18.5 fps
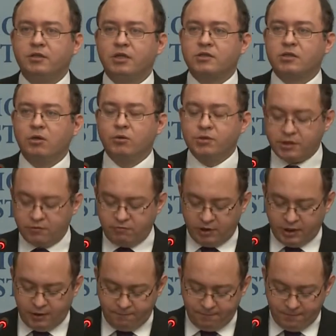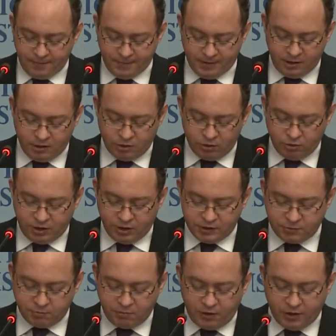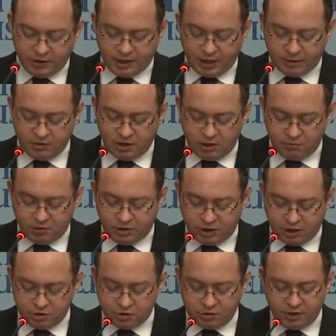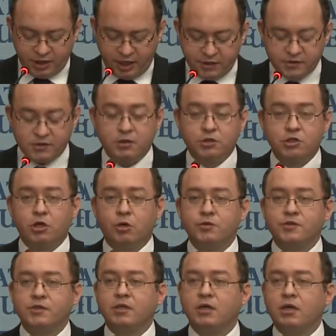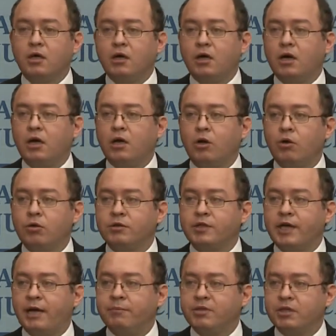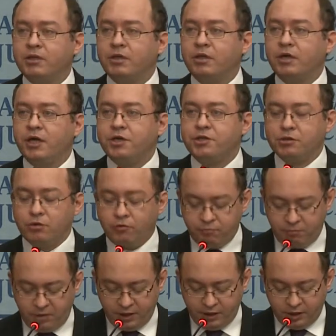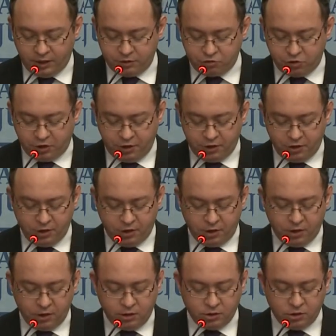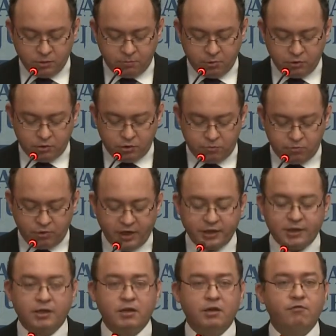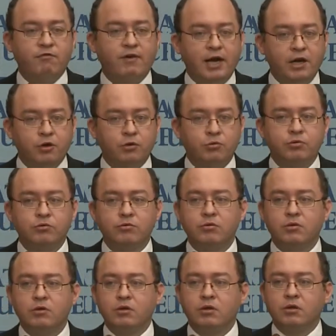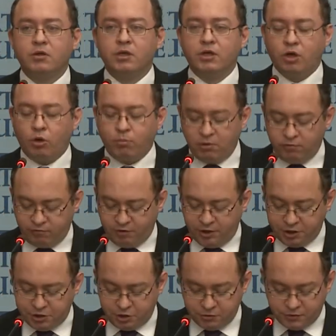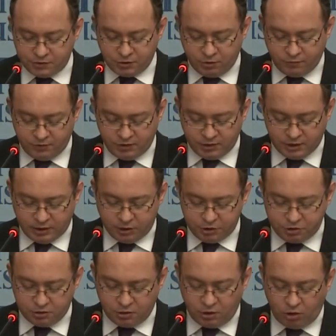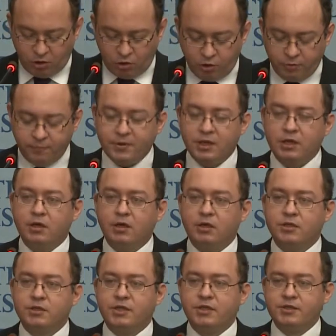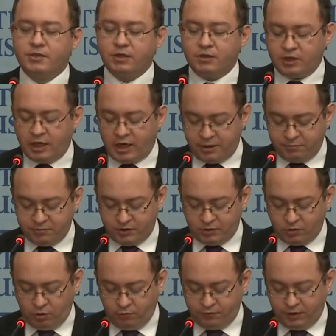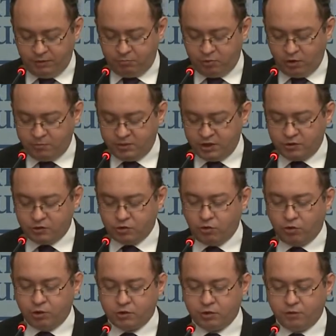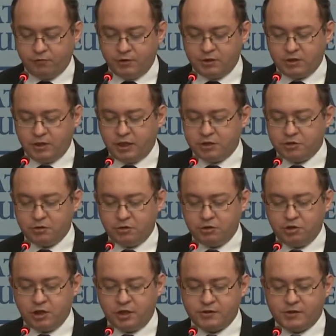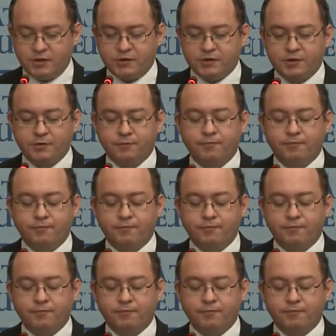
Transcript: exclusively to this maritime delimitation case. It shows a long-time dedication of my country to put to practical value the noble virtues of international law since the times of the Permanent Court of International Justice.